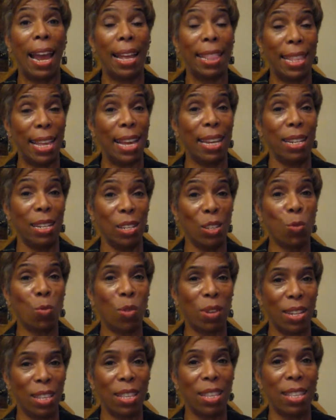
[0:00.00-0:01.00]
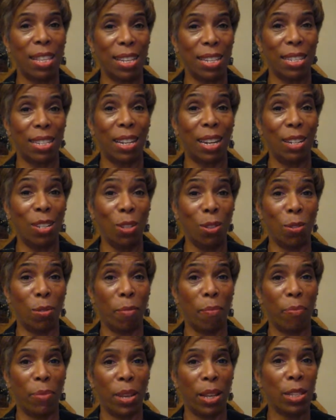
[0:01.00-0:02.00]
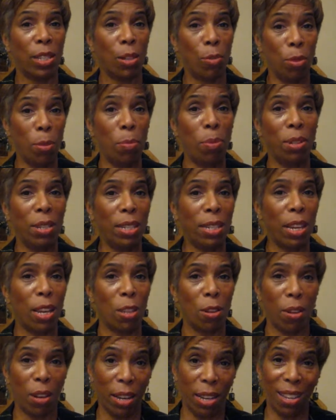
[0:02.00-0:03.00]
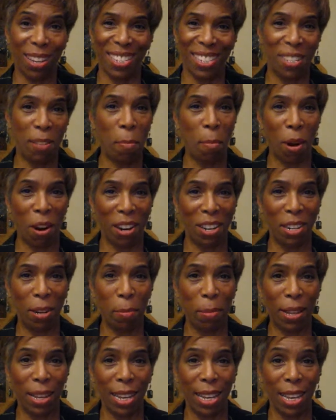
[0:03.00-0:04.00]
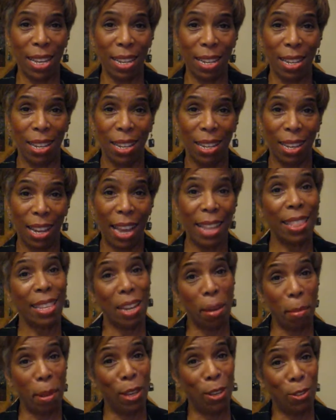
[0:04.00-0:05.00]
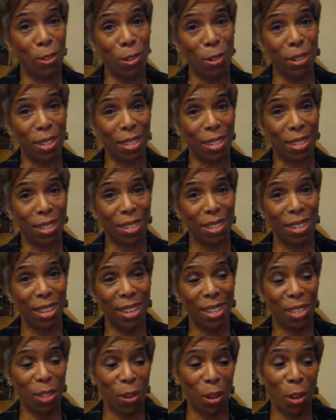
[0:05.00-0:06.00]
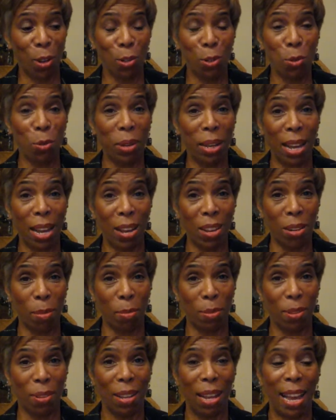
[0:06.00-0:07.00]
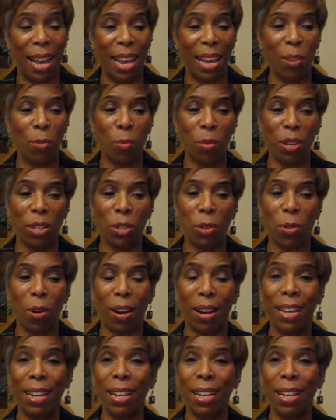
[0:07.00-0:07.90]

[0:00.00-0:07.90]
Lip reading: And that is one of the things that I do. So we put together a custom marketing plan, and then I make you do it. So I hold you accountable. And when you are